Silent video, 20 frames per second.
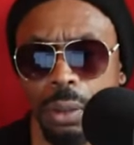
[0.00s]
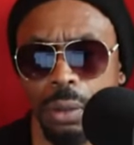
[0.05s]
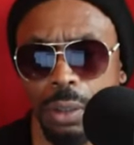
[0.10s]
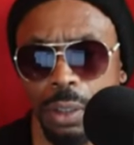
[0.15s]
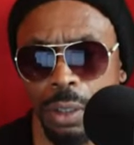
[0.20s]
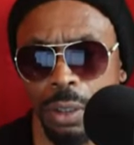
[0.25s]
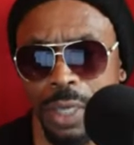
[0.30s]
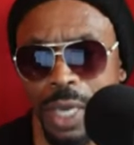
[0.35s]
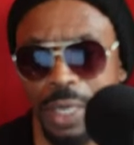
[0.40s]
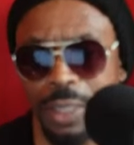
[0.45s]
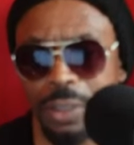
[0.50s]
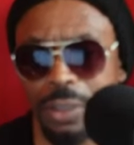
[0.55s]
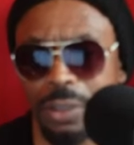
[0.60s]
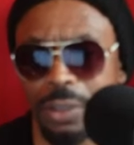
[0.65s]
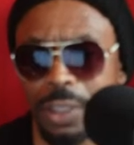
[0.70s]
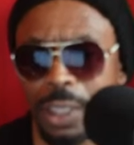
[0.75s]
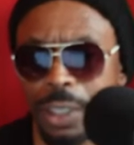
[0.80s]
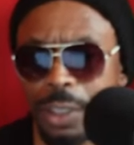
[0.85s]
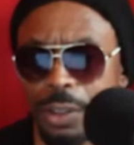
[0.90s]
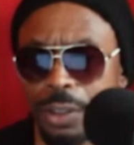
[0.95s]
the United
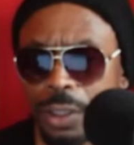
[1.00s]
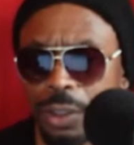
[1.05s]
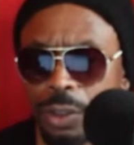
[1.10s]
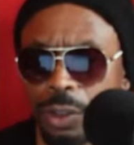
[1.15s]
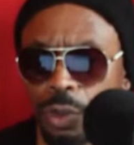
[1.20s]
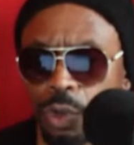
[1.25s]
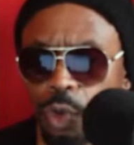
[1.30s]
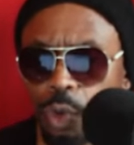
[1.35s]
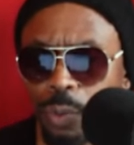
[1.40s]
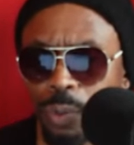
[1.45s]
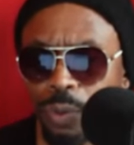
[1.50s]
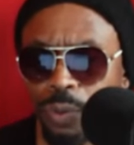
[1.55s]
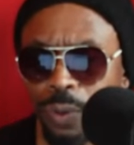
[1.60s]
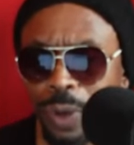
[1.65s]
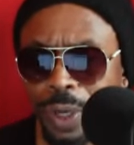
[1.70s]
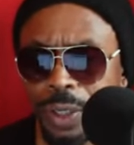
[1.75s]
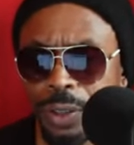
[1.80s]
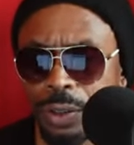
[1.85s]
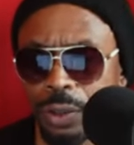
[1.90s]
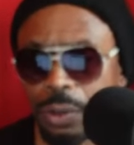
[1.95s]
States is a
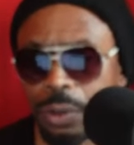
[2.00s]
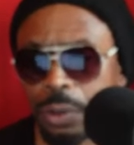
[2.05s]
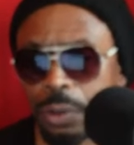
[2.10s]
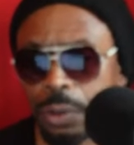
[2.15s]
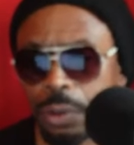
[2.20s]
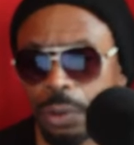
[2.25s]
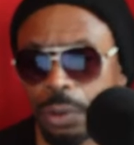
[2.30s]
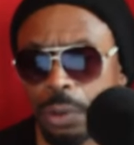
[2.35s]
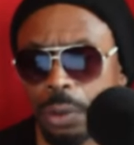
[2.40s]
corporation,